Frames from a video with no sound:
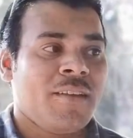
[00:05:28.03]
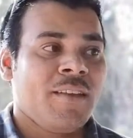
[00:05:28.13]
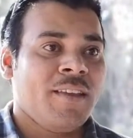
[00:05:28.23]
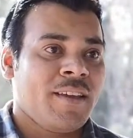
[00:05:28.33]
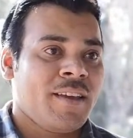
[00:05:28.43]

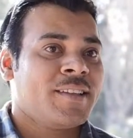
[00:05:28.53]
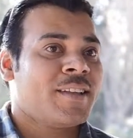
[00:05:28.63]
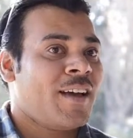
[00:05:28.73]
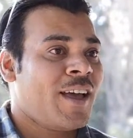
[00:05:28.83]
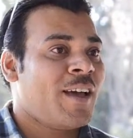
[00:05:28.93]
Yes,
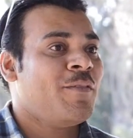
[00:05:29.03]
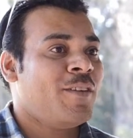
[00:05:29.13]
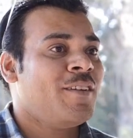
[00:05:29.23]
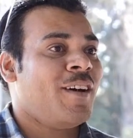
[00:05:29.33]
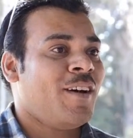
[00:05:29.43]
I have
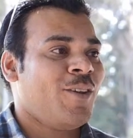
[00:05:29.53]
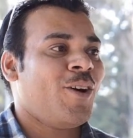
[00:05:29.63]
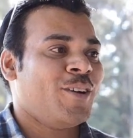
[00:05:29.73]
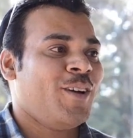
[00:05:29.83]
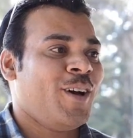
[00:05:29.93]
learned a
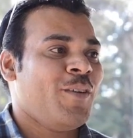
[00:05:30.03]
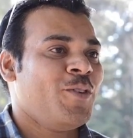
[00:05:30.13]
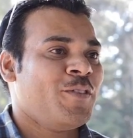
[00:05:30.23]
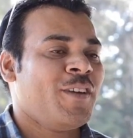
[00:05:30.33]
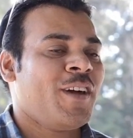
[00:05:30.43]
lot. I
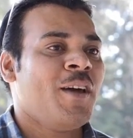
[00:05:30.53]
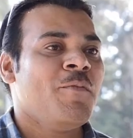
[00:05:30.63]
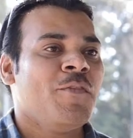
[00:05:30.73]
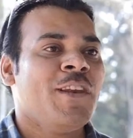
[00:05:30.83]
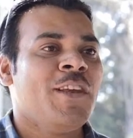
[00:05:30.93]
would say I'm
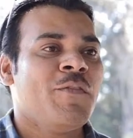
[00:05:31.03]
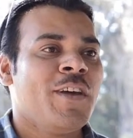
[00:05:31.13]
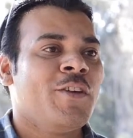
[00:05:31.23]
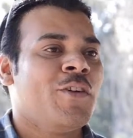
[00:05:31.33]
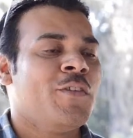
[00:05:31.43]
feeling
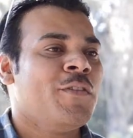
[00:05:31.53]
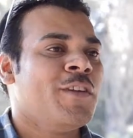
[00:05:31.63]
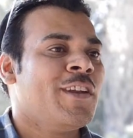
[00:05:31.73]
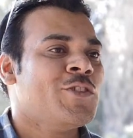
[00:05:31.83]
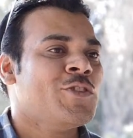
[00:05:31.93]
very
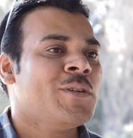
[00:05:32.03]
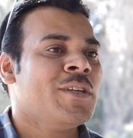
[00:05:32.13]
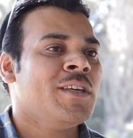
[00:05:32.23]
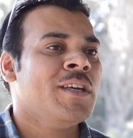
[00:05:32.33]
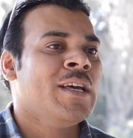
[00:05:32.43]
confident.
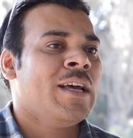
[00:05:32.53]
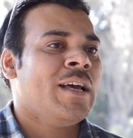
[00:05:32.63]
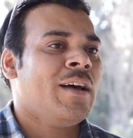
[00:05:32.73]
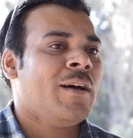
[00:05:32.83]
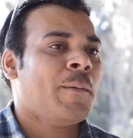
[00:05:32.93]
Actually,
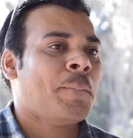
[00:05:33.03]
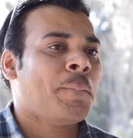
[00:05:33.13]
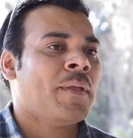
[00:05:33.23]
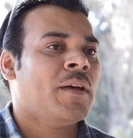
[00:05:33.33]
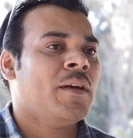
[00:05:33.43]

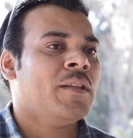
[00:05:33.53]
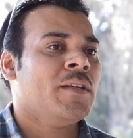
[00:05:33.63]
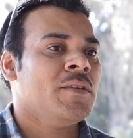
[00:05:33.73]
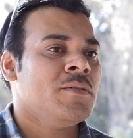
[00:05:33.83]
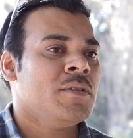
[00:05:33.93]
the
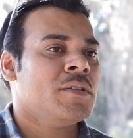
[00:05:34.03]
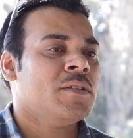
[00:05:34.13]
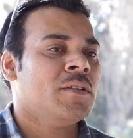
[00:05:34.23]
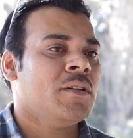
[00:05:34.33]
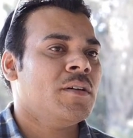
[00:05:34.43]
units
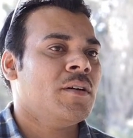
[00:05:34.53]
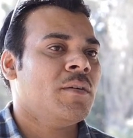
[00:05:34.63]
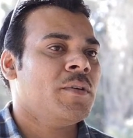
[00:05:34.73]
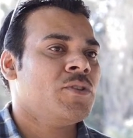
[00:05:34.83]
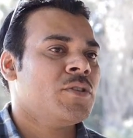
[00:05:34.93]

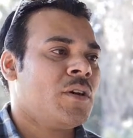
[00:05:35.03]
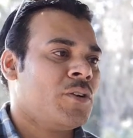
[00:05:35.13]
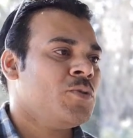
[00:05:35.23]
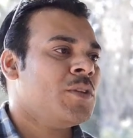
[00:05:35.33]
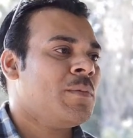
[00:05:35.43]
which
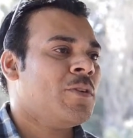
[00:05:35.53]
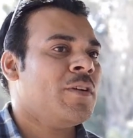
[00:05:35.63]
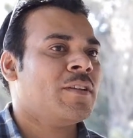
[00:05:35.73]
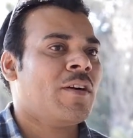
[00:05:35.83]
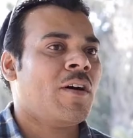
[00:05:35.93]

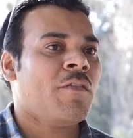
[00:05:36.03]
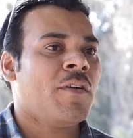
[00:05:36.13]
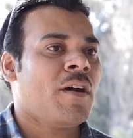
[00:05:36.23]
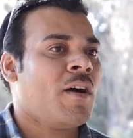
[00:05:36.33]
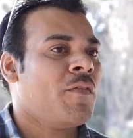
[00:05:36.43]
UWA
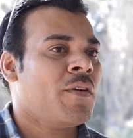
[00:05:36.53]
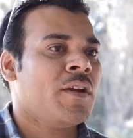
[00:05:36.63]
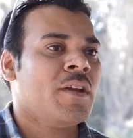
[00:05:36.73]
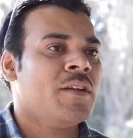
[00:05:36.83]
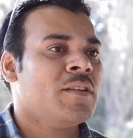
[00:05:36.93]
is
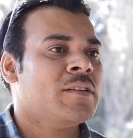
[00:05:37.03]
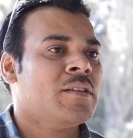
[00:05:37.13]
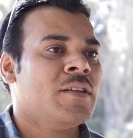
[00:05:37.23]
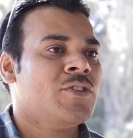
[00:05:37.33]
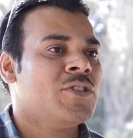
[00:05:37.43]
offering, it is
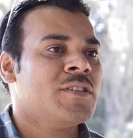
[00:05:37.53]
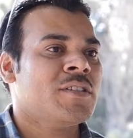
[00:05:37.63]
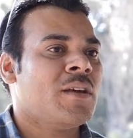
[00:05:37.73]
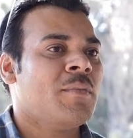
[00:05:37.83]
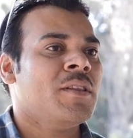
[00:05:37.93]
just,
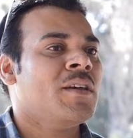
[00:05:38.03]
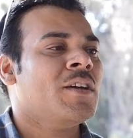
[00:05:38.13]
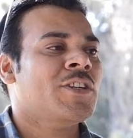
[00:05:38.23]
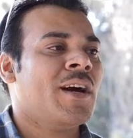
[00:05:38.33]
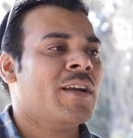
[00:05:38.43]
I mean, they are
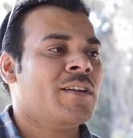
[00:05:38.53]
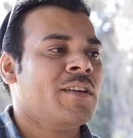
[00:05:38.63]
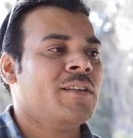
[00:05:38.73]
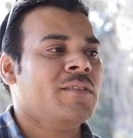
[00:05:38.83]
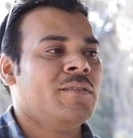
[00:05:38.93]

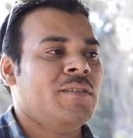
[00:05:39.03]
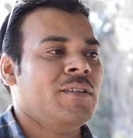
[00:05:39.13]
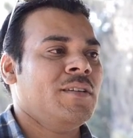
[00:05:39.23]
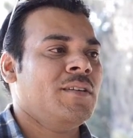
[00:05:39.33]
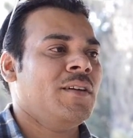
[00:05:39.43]
targeting
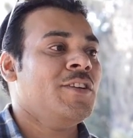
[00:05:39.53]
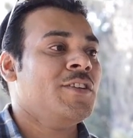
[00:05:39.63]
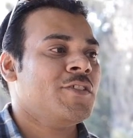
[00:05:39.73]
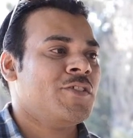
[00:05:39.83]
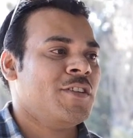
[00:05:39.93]
the
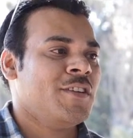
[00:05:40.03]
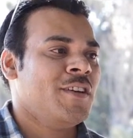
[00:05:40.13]
industry.